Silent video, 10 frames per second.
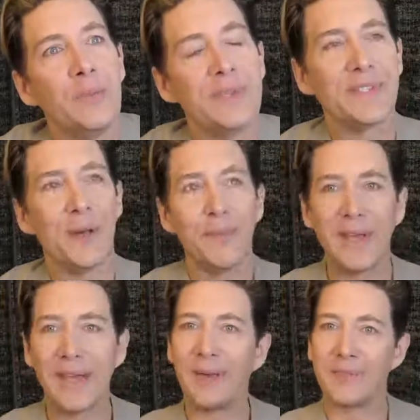But
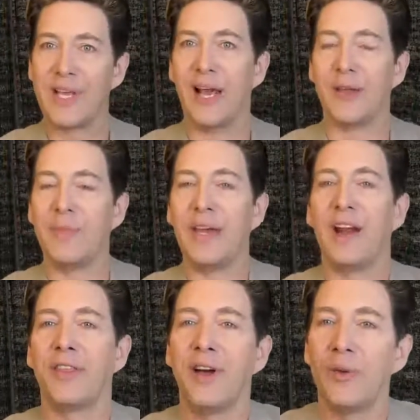something kept telling me, and
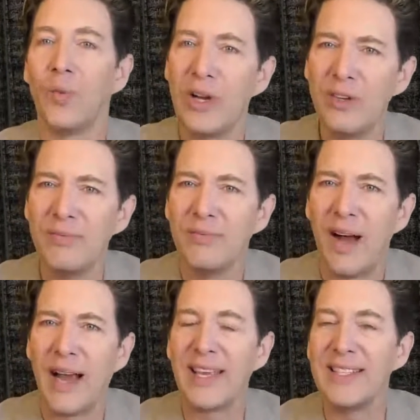I thought, well,
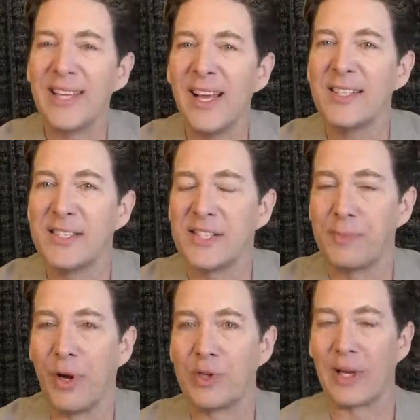I can tell it's a
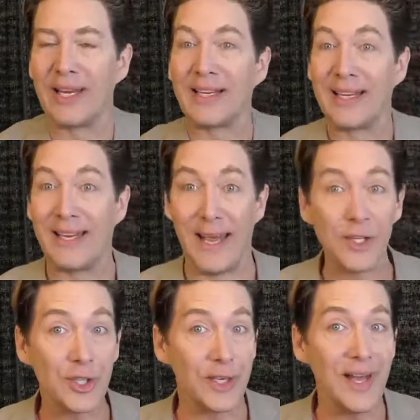spiritual
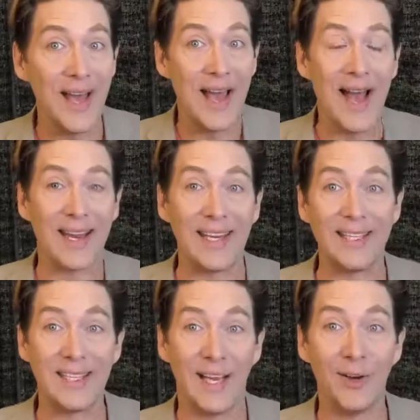inclination. I
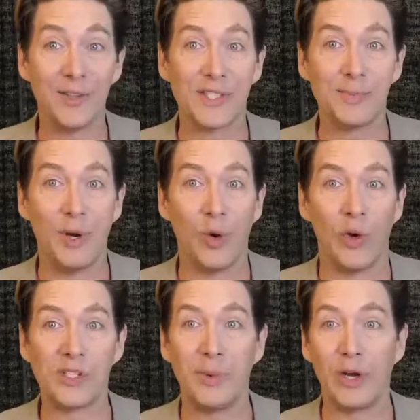can tell spirit
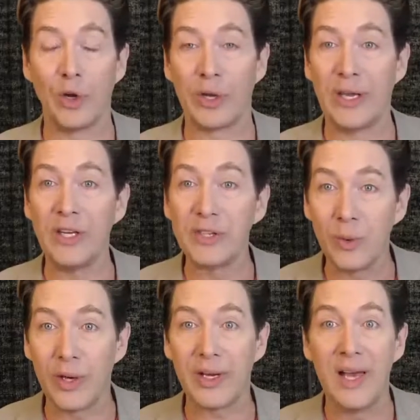wants me to look
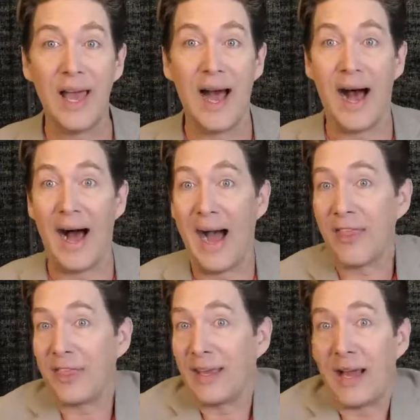into it. I
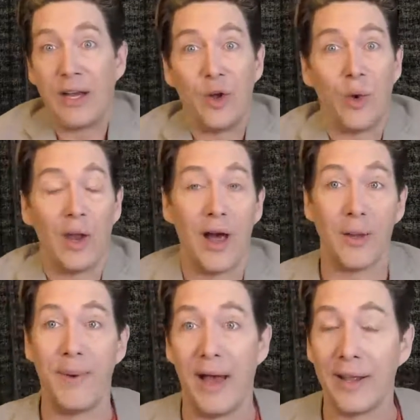think I know a
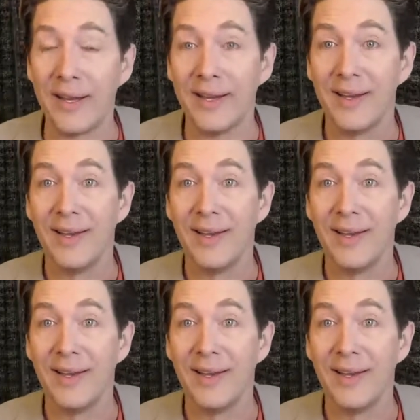lot about it.